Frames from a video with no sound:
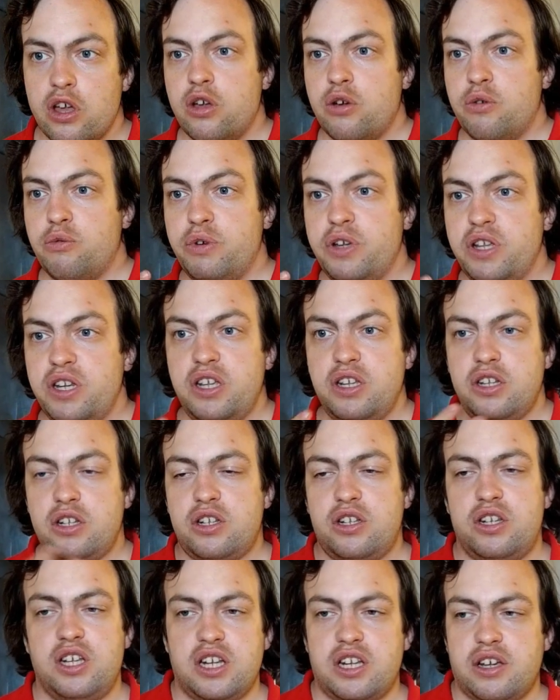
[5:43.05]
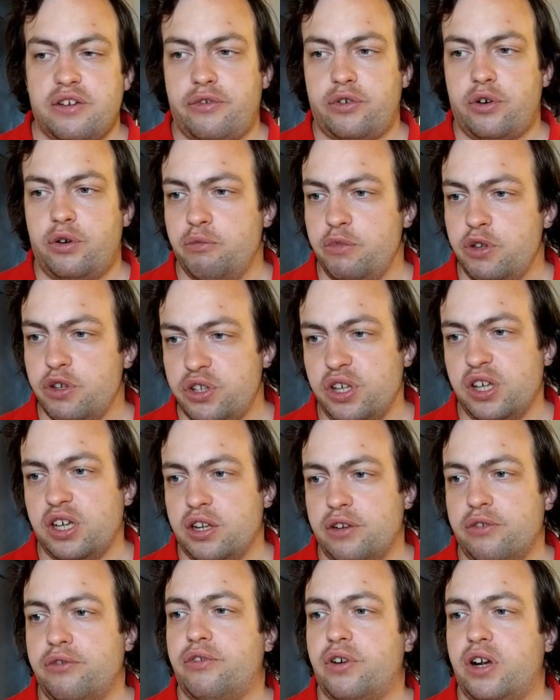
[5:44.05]
We need data for music
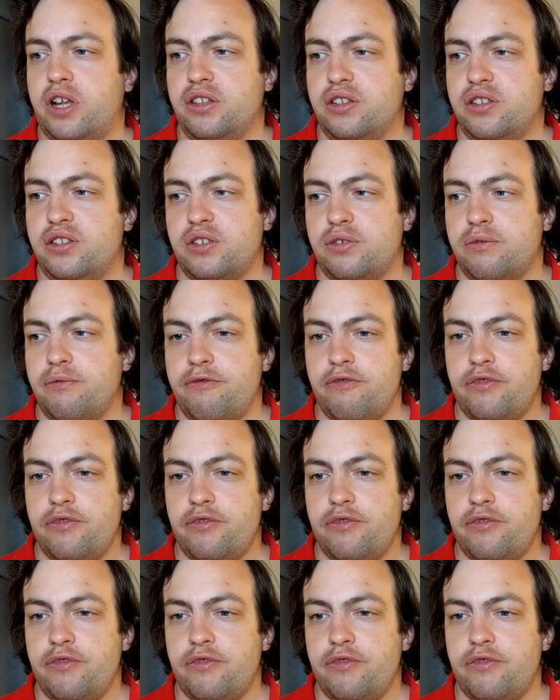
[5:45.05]
inference.